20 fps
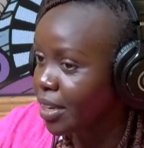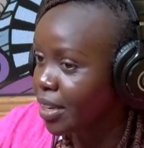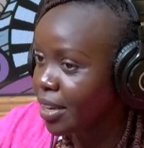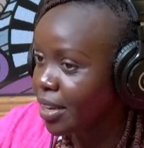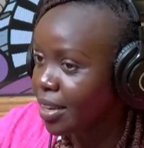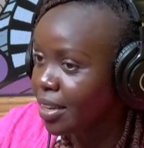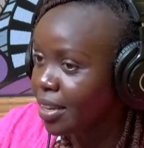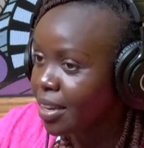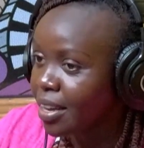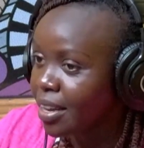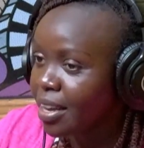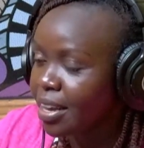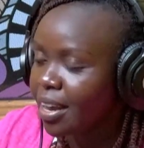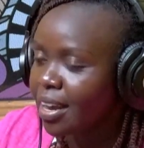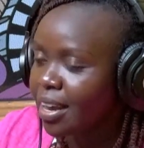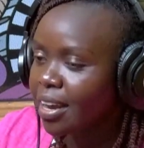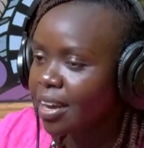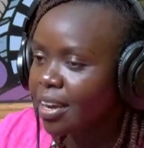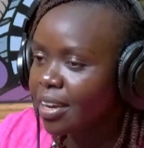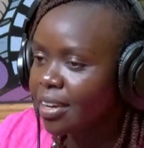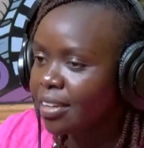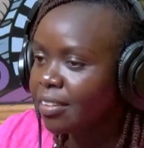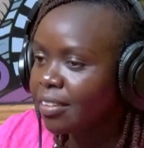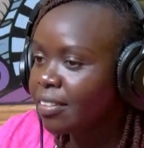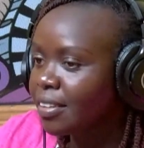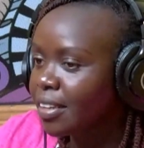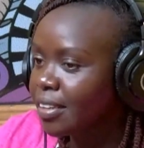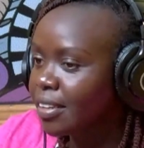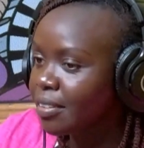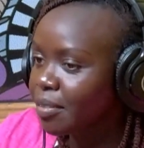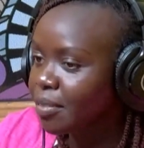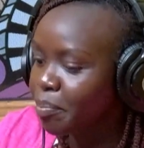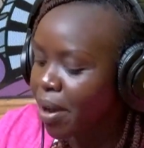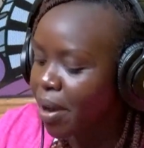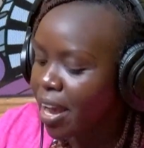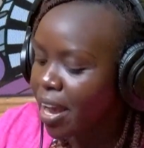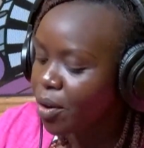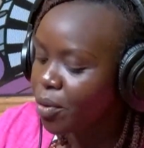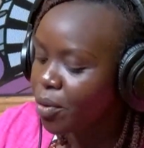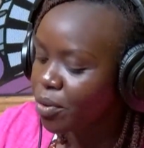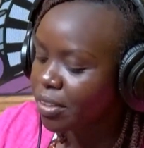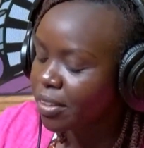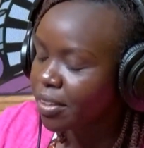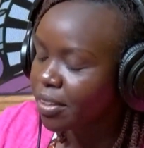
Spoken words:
Day, it sets back